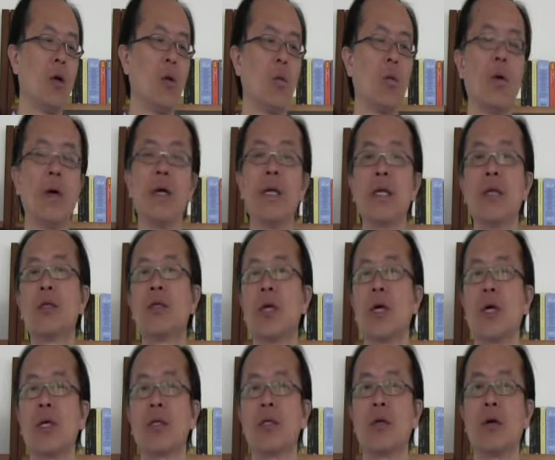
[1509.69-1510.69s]
One is
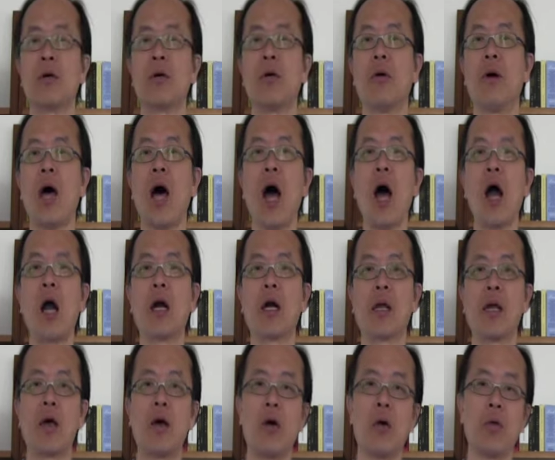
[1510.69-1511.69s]
a so-called
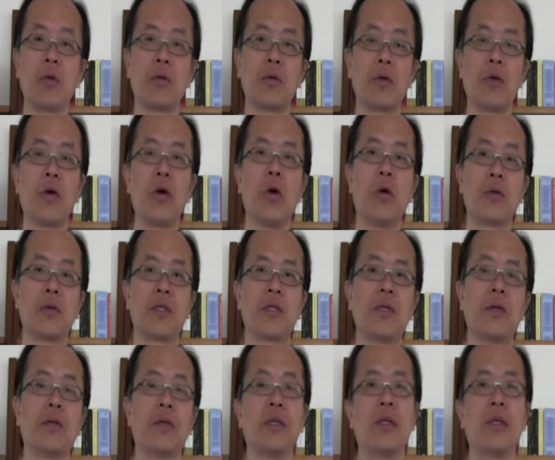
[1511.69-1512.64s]
hard cost.